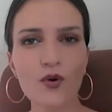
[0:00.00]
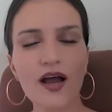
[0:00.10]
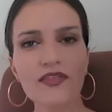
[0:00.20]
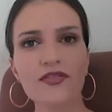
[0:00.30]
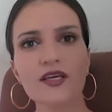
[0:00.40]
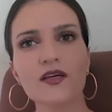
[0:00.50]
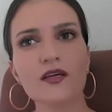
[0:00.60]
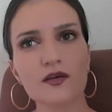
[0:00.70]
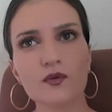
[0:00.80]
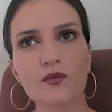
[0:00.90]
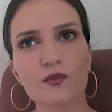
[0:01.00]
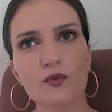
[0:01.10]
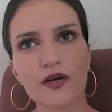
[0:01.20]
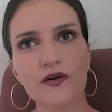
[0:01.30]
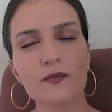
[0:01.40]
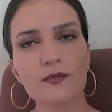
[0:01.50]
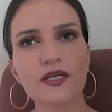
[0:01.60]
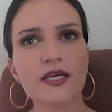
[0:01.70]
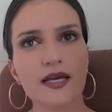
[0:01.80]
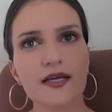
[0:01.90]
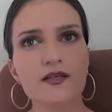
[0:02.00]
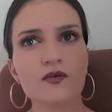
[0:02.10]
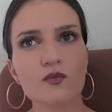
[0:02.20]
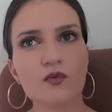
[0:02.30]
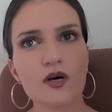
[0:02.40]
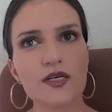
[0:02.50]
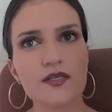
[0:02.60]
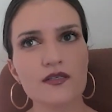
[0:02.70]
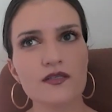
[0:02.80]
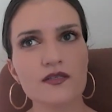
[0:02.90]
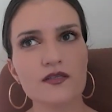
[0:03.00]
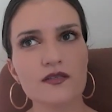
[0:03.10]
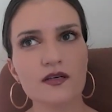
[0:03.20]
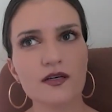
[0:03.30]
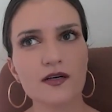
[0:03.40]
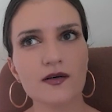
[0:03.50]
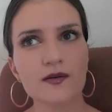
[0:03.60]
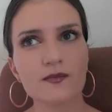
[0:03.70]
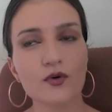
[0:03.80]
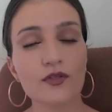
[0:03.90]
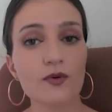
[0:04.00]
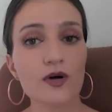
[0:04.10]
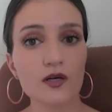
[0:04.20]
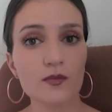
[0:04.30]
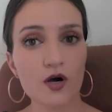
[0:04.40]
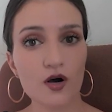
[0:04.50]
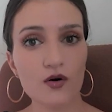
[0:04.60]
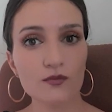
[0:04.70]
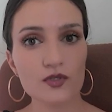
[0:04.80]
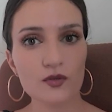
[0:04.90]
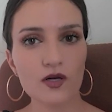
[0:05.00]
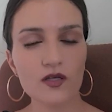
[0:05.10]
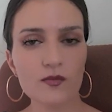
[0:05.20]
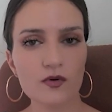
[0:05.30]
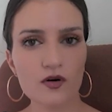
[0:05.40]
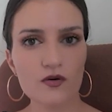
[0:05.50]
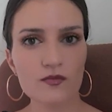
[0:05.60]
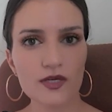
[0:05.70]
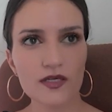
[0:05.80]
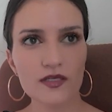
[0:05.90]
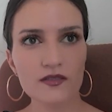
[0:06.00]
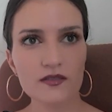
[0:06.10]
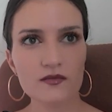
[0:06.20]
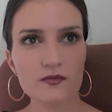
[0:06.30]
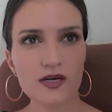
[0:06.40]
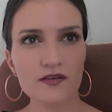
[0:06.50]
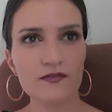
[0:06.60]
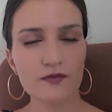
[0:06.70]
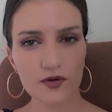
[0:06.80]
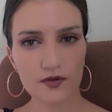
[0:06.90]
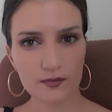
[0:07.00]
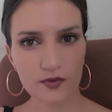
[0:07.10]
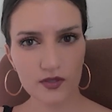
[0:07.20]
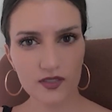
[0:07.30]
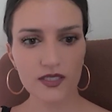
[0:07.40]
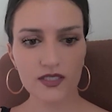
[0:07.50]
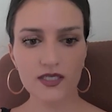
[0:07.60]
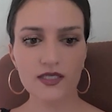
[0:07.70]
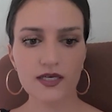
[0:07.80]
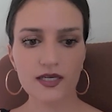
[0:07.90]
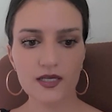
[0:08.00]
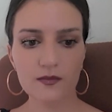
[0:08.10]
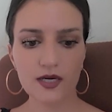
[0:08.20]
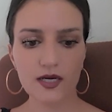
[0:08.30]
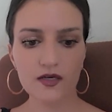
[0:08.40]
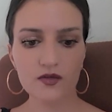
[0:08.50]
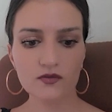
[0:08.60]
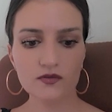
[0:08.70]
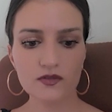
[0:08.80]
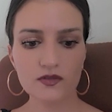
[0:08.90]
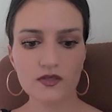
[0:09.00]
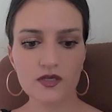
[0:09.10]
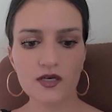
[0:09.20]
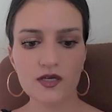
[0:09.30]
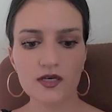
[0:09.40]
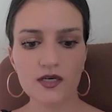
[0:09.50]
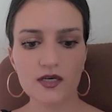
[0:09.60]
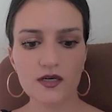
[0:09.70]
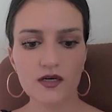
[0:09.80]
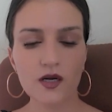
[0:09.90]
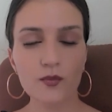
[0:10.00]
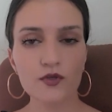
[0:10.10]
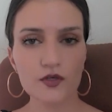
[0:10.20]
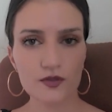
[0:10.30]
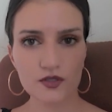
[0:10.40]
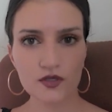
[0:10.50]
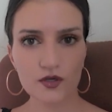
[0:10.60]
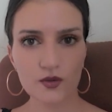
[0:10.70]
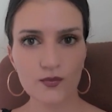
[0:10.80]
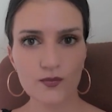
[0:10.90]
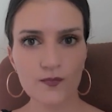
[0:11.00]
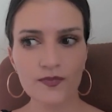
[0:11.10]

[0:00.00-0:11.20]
Well, I think where it began was with Welcome Home. So Welcome Home is my fourth book, and it came out a couple years ago.